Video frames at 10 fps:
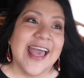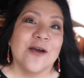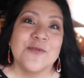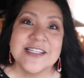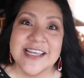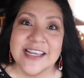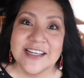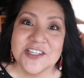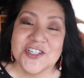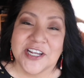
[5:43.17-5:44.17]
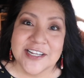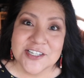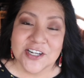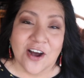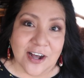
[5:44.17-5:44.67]
and we take Jay
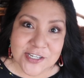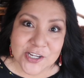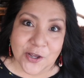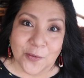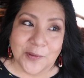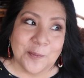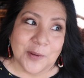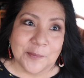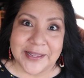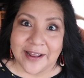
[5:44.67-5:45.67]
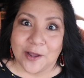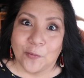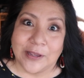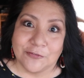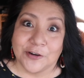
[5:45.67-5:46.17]
to Costco while mom and I
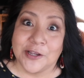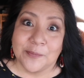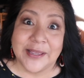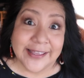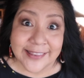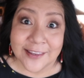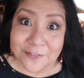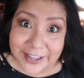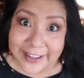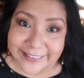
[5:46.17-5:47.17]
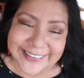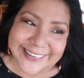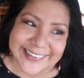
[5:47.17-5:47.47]
wait for him in the van.